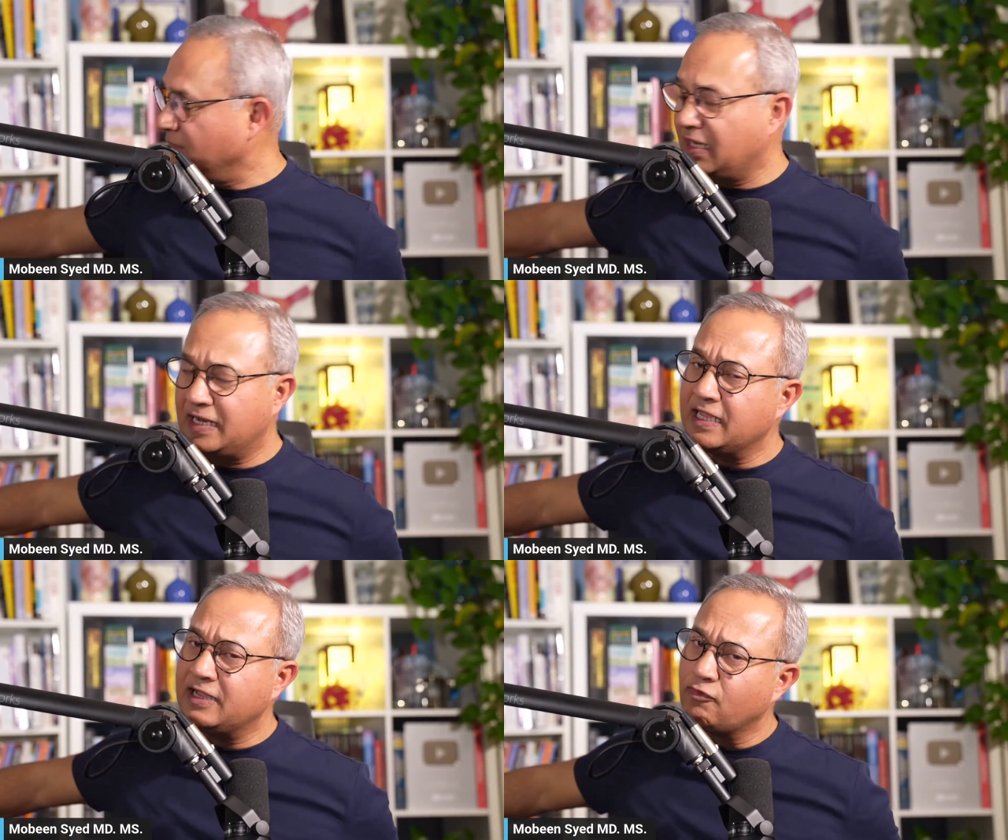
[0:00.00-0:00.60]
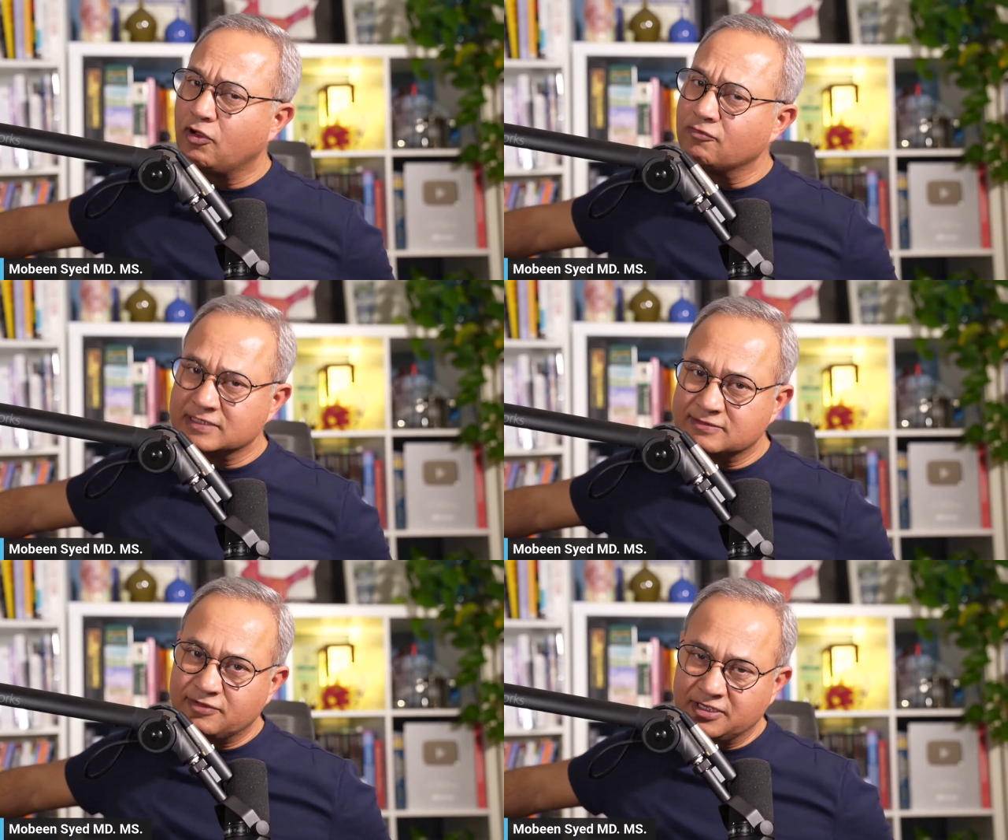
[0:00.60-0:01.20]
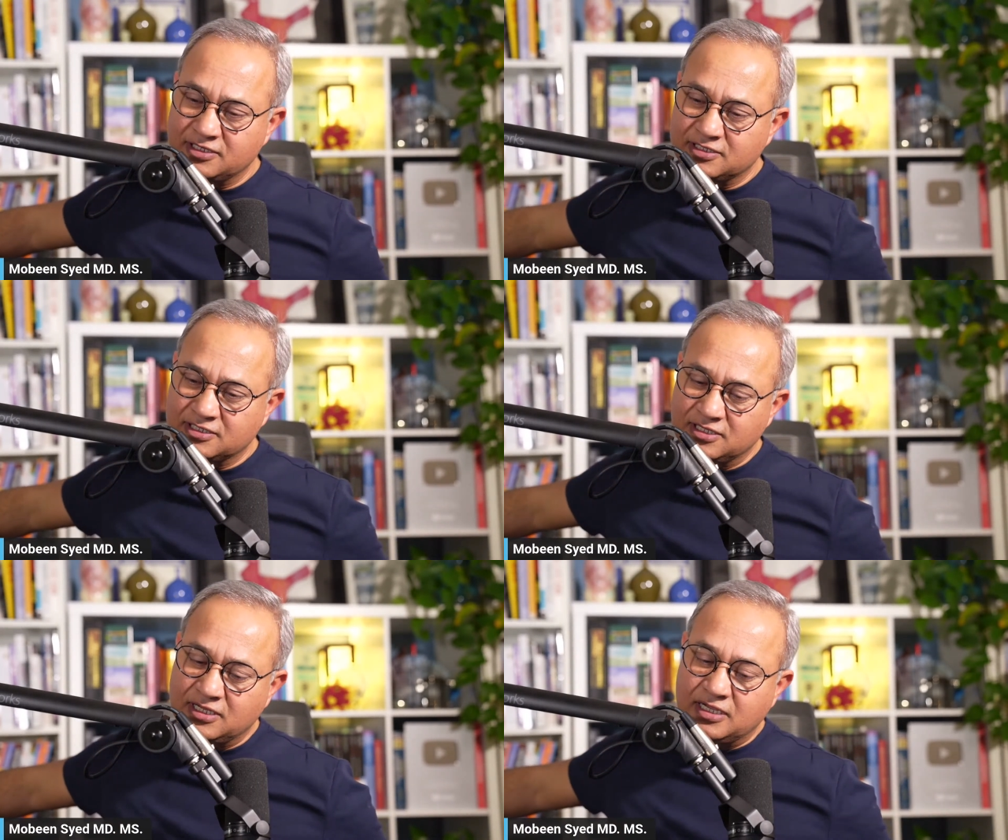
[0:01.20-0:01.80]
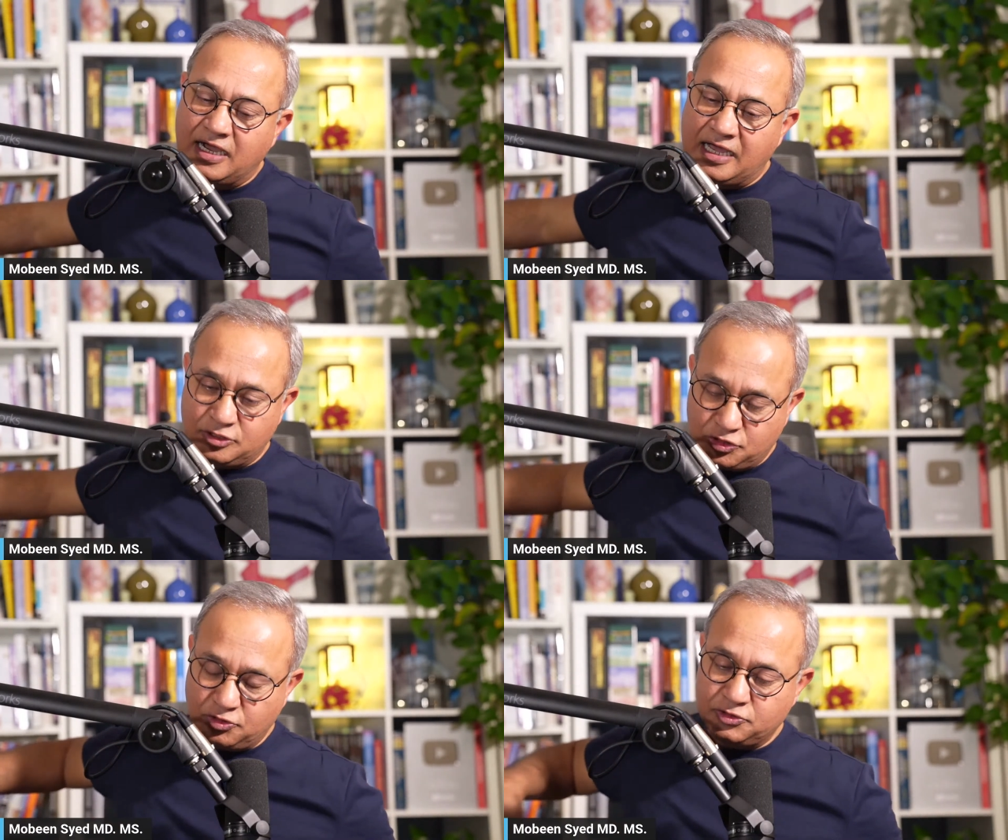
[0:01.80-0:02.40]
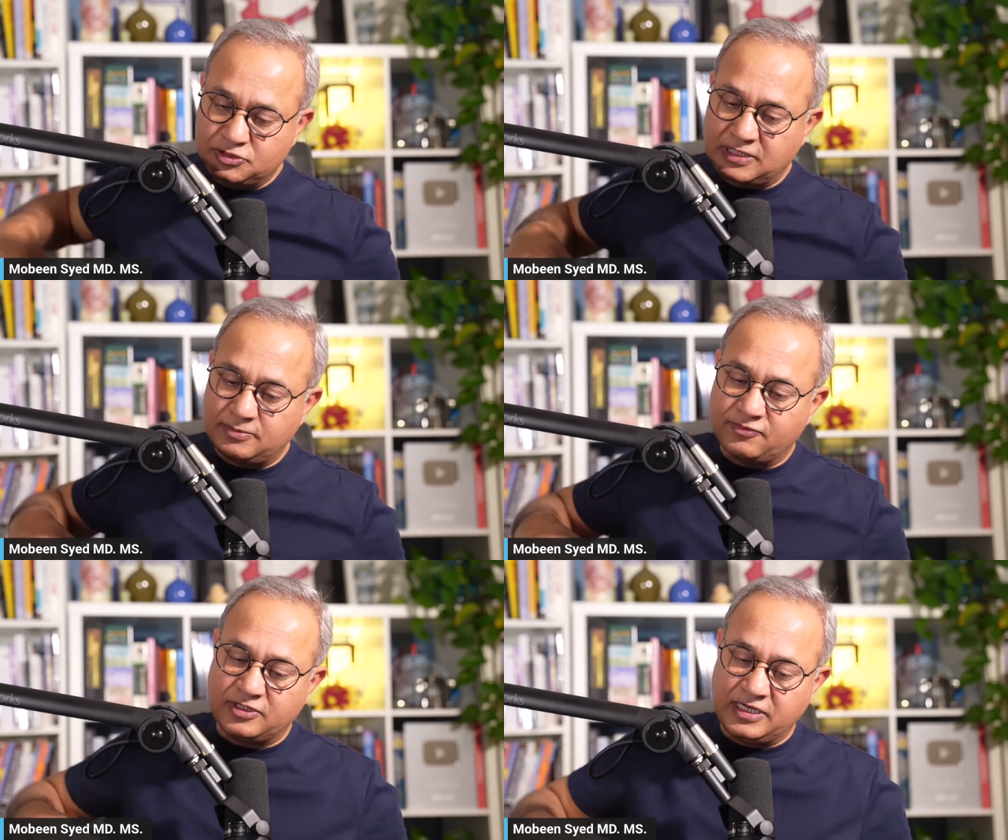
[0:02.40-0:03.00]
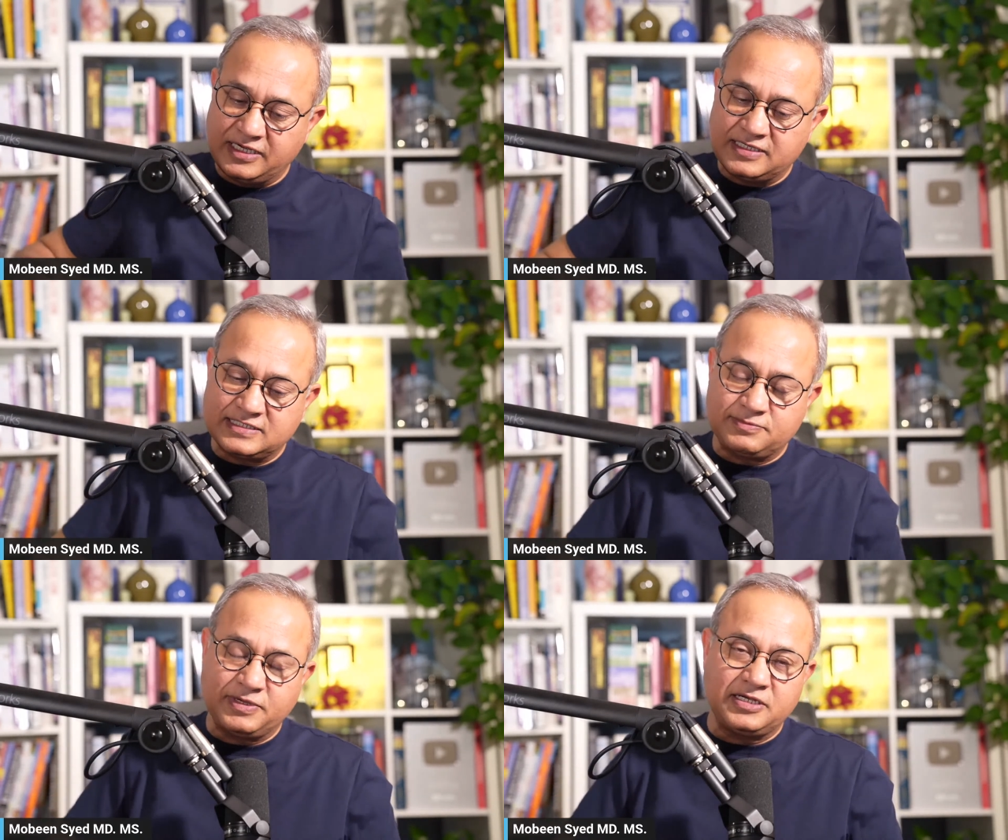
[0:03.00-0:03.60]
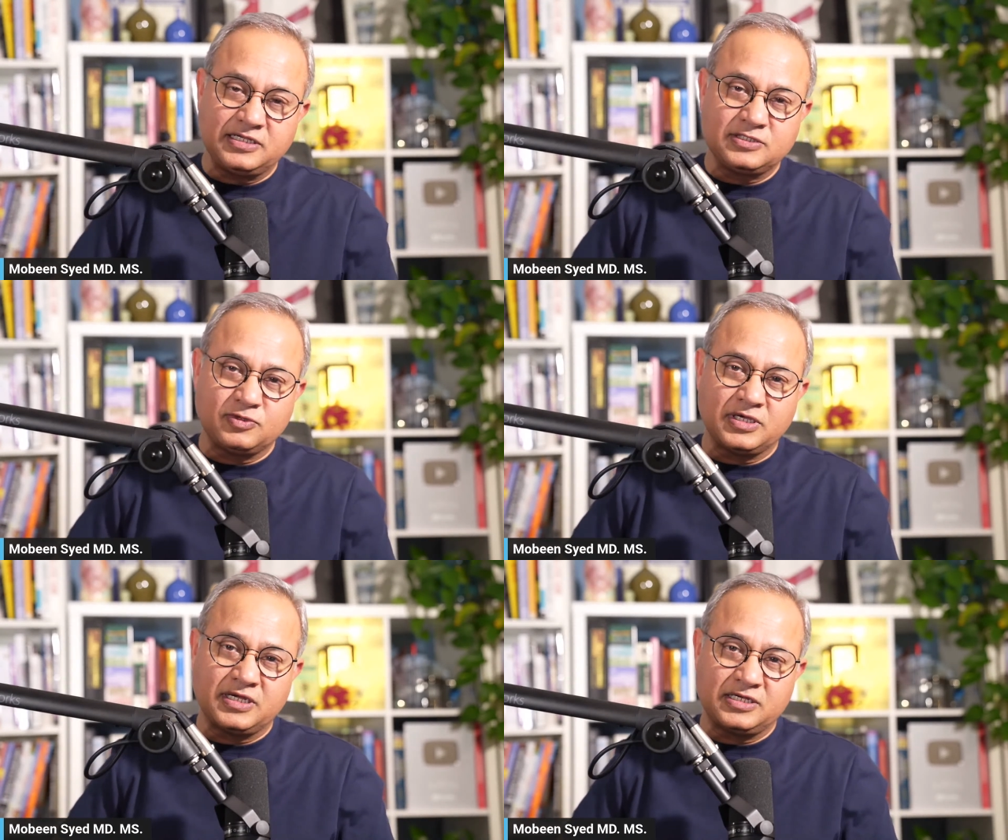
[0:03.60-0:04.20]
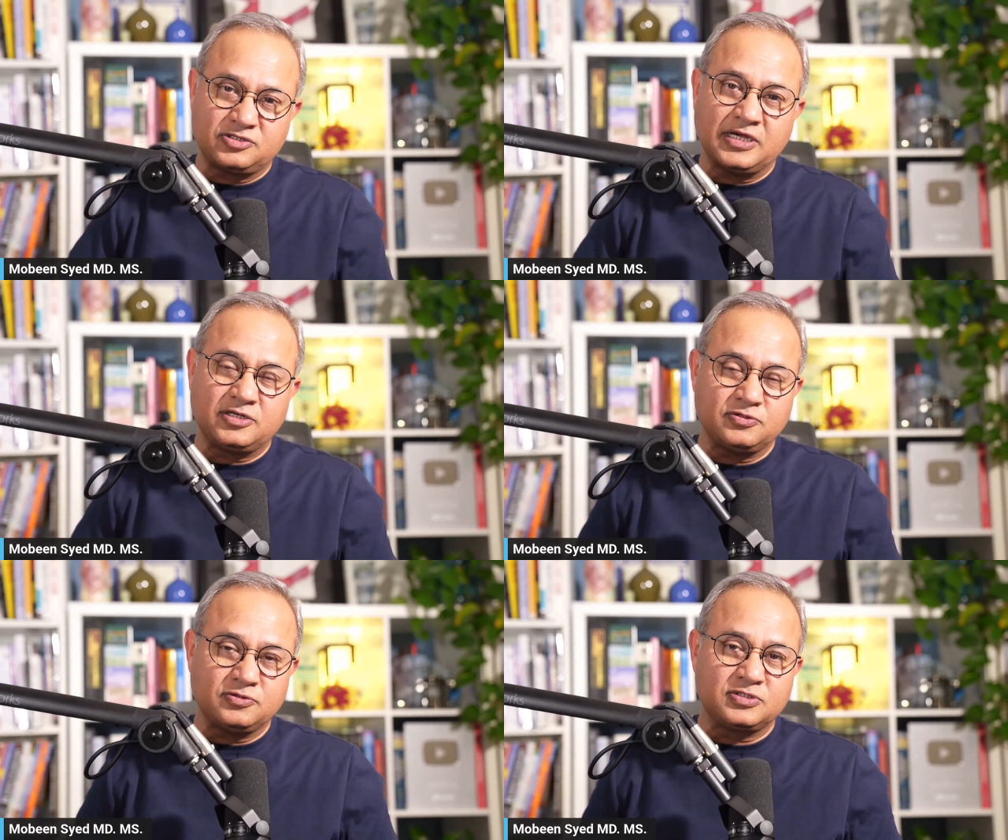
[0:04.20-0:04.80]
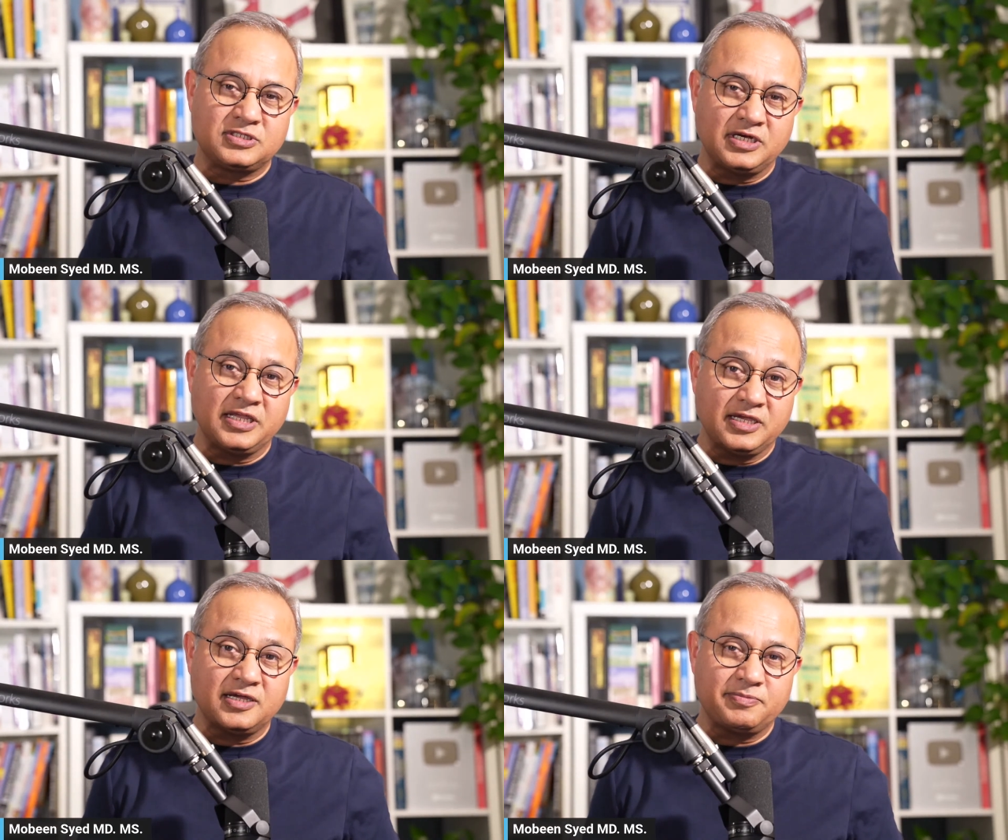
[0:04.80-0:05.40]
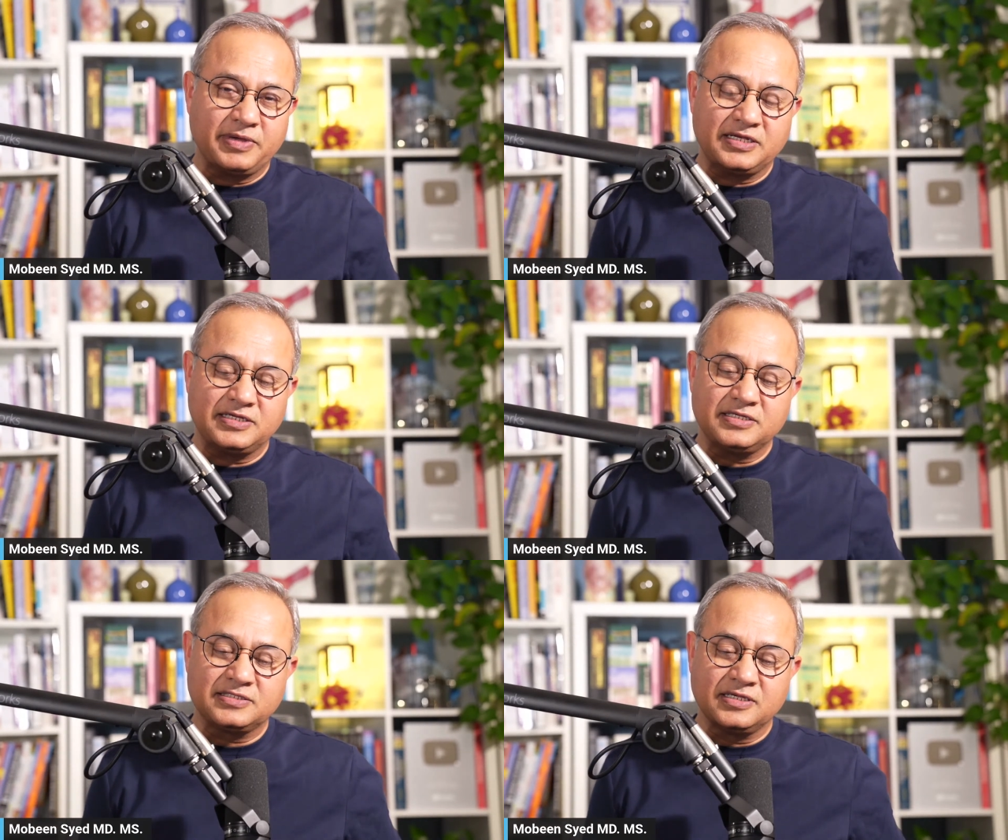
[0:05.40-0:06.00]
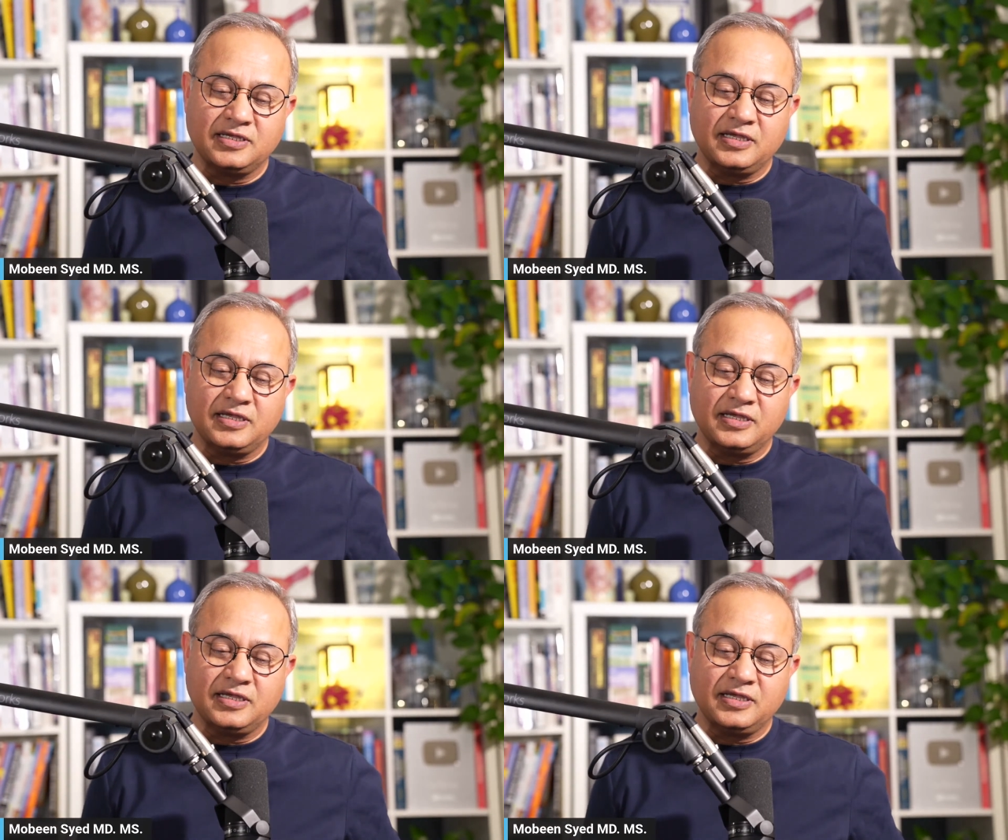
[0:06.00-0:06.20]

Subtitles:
And I have always failed. I'll show you some of the latest paintings where I try to study her paintings.